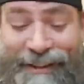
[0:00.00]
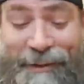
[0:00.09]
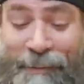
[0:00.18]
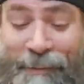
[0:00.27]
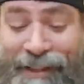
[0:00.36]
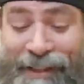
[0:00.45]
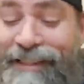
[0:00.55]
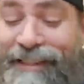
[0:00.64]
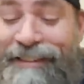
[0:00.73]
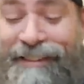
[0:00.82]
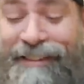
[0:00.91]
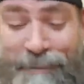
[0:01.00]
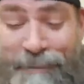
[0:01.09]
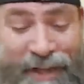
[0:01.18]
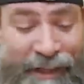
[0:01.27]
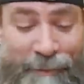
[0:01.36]
Please keep
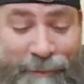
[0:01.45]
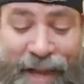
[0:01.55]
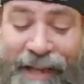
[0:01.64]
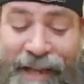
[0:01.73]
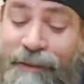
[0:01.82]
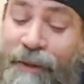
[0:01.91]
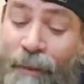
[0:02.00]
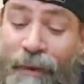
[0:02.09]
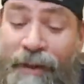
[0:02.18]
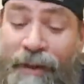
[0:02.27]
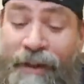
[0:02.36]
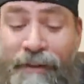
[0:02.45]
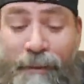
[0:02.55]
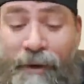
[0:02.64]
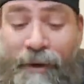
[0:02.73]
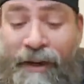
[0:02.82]
checking back as we are working in new
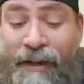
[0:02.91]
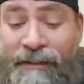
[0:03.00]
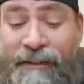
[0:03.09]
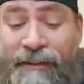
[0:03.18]
products.